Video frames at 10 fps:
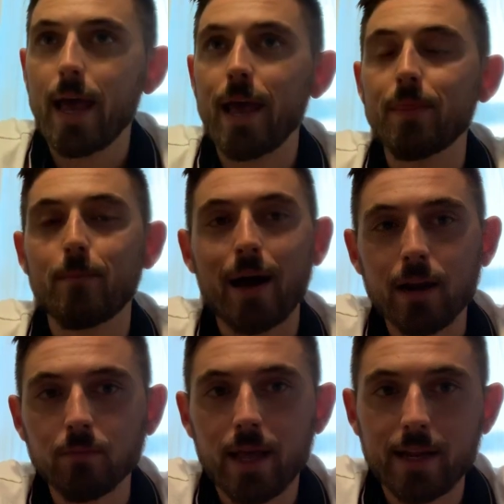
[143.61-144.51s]
And the
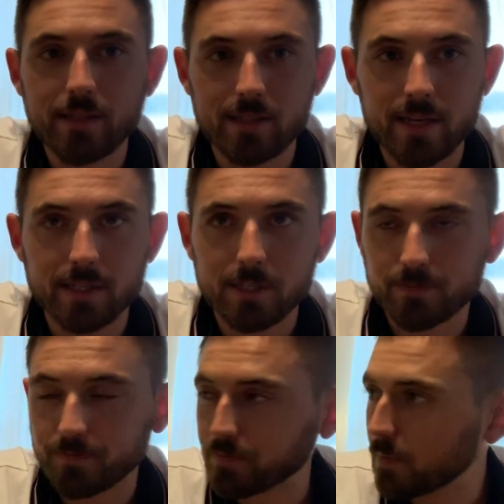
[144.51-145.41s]
bottom line is this
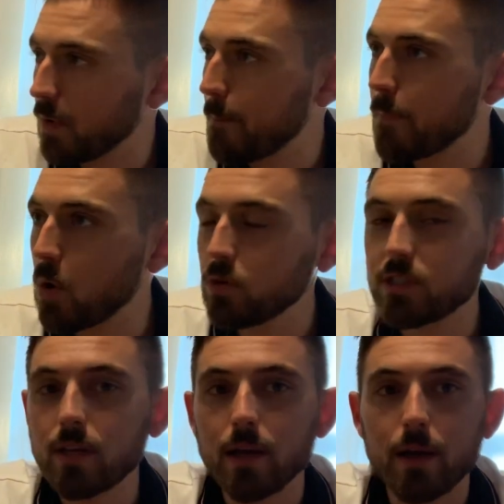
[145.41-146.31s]

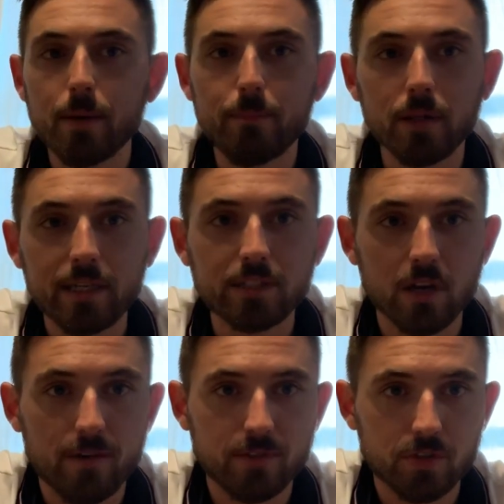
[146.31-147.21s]
most police
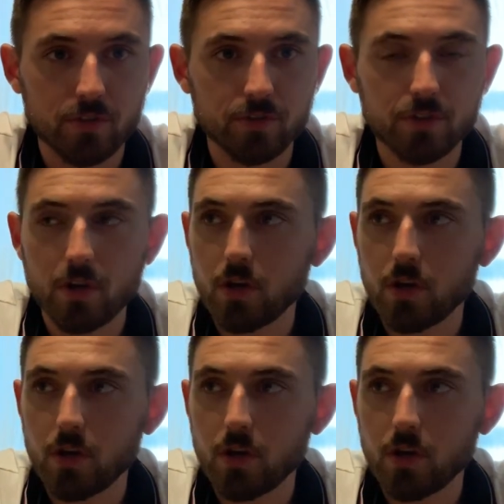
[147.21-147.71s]
officers